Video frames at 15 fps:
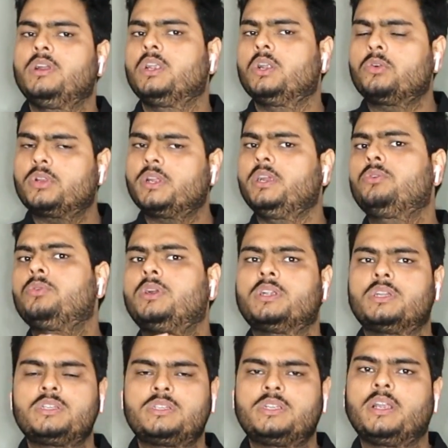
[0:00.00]
Now try to
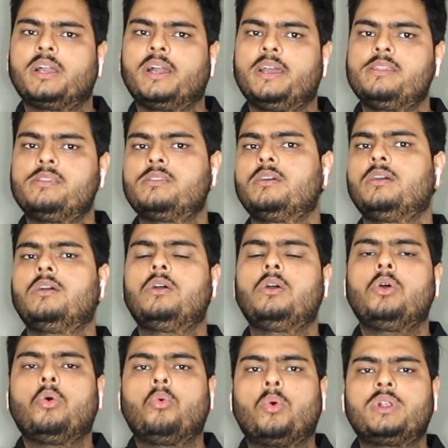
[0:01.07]
understand, guys,
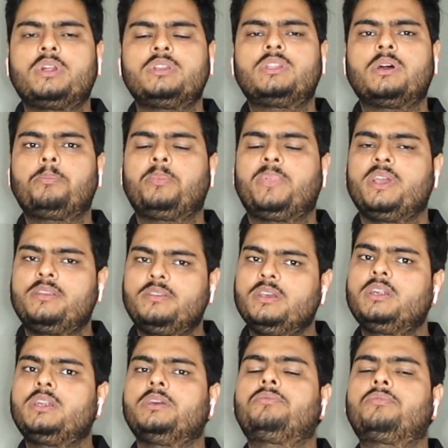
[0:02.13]
what is the
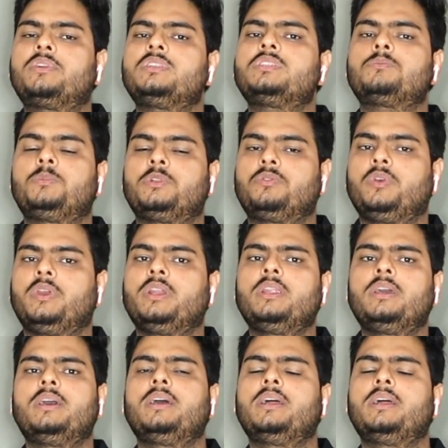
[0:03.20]
basic difference between